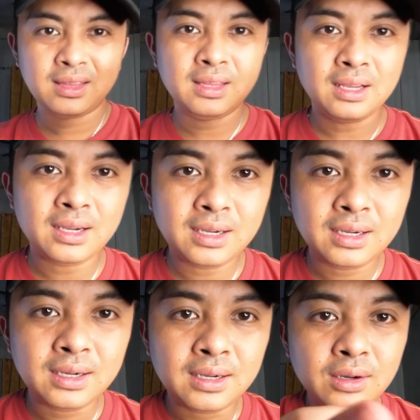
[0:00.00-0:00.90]

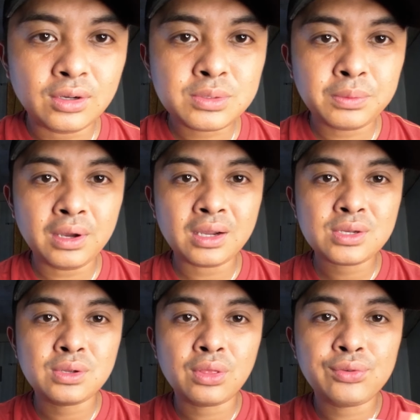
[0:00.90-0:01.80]
the OSMO
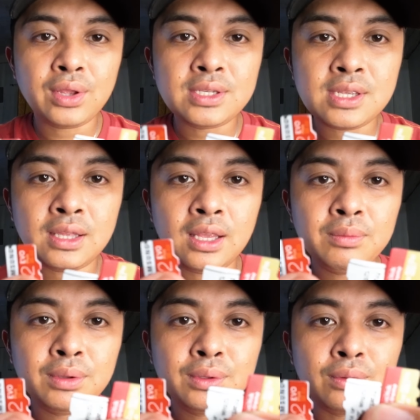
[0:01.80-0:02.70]
Action 3 is
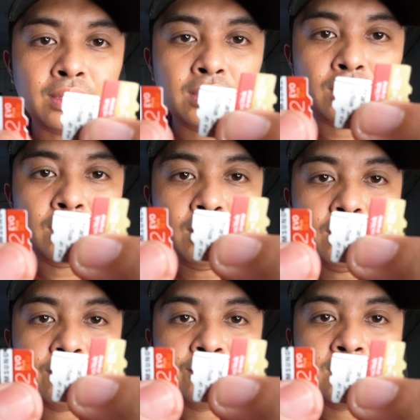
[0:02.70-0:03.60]
unable to read
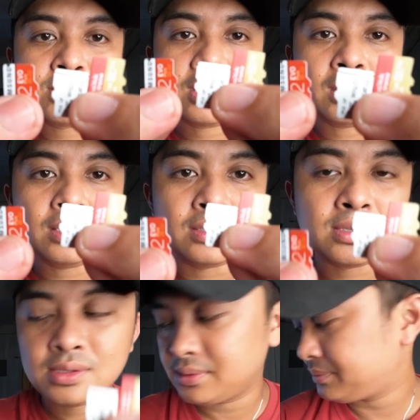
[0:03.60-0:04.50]
all of these
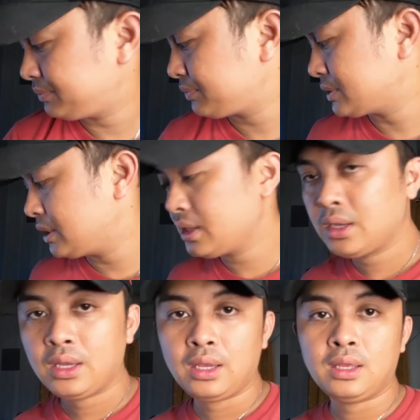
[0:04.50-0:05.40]
cards.
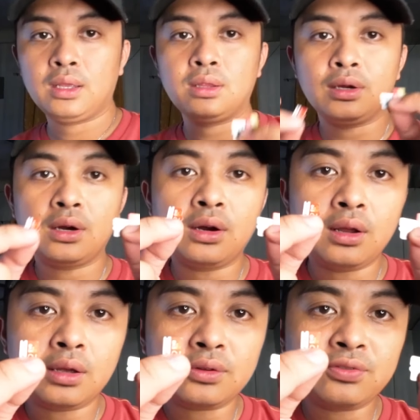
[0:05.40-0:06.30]
There are a
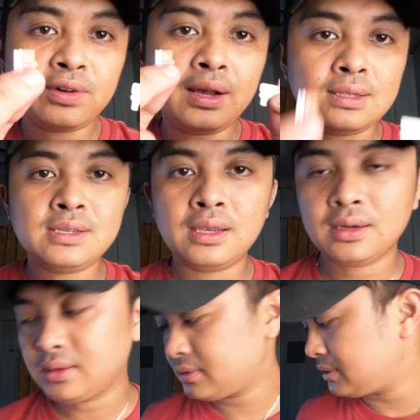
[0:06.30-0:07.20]
lot of files
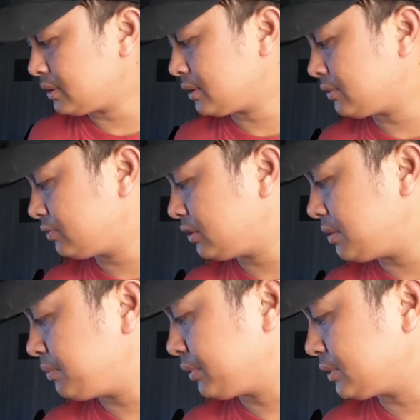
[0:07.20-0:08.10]
here that are very
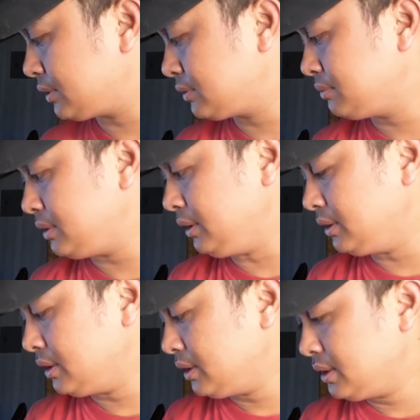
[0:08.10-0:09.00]
important to me,
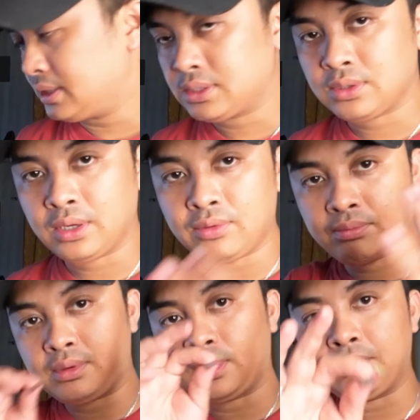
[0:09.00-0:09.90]
so
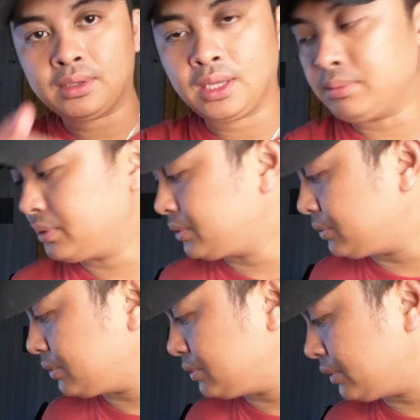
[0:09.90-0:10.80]
I'm not able
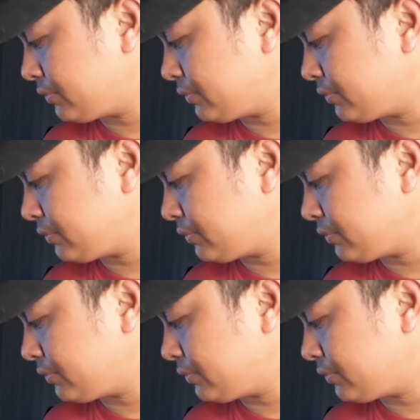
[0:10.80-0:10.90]
to do a